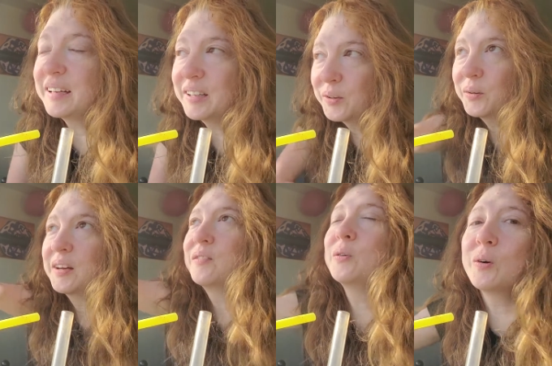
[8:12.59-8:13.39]
you
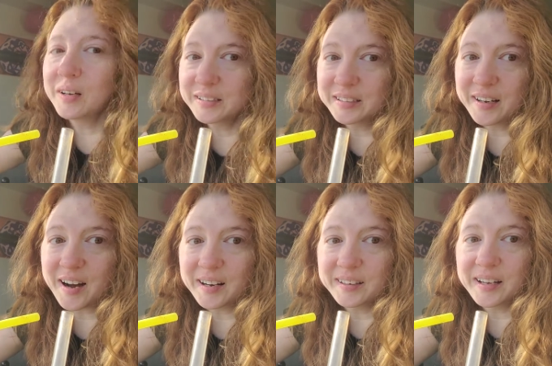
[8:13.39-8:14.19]
give glory to
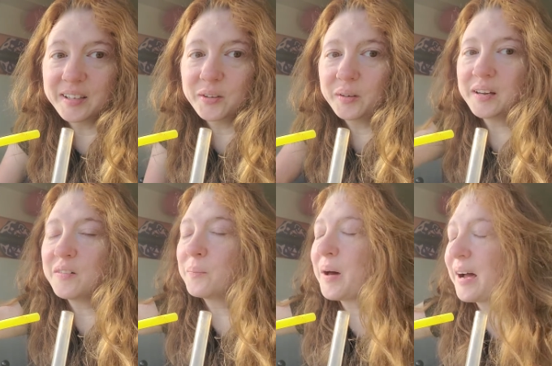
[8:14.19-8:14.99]
God and you
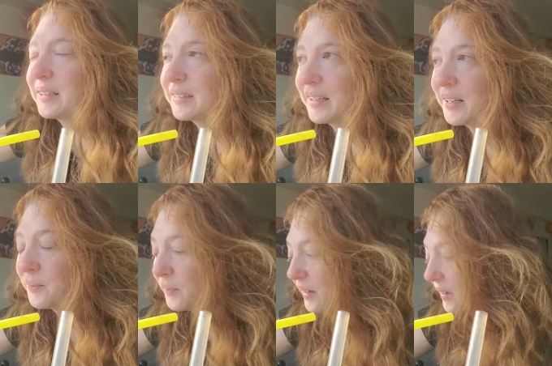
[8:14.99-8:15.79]
give it back to
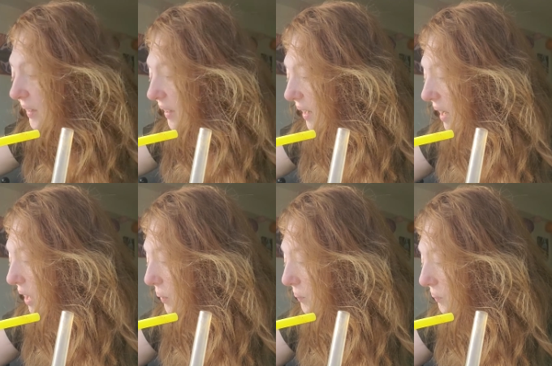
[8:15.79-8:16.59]
Him.
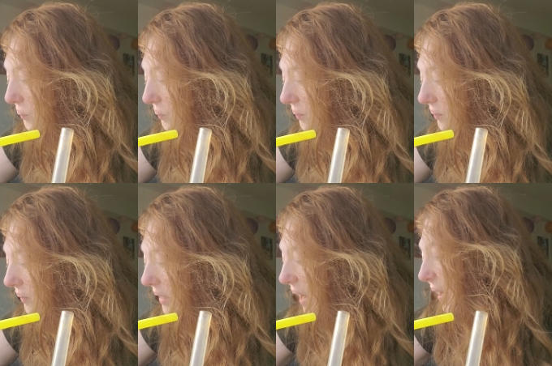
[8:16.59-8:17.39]
Um,
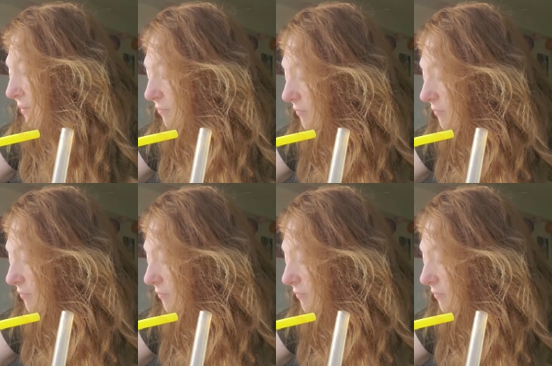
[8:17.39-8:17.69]
yeah.